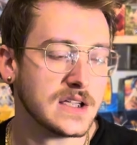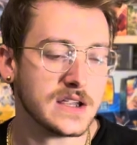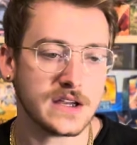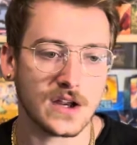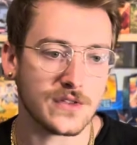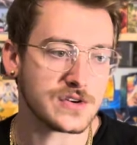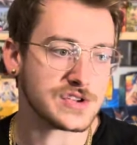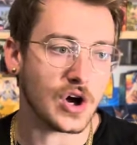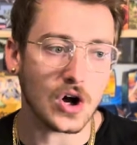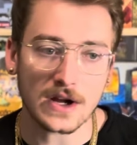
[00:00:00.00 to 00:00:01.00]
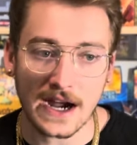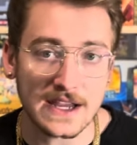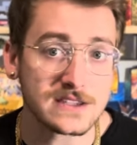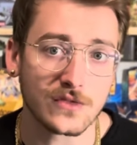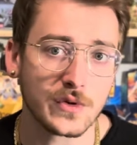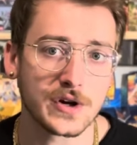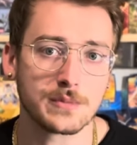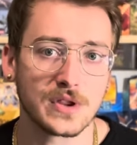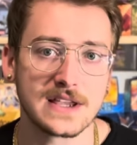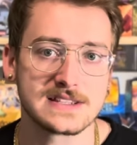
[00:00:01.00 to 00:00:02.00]
you know, there's all kinds of
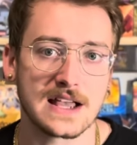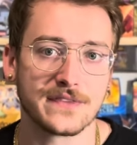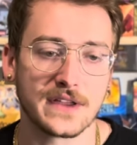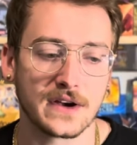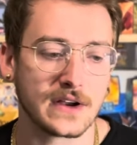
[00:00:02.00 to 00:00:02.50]
weird plays out there,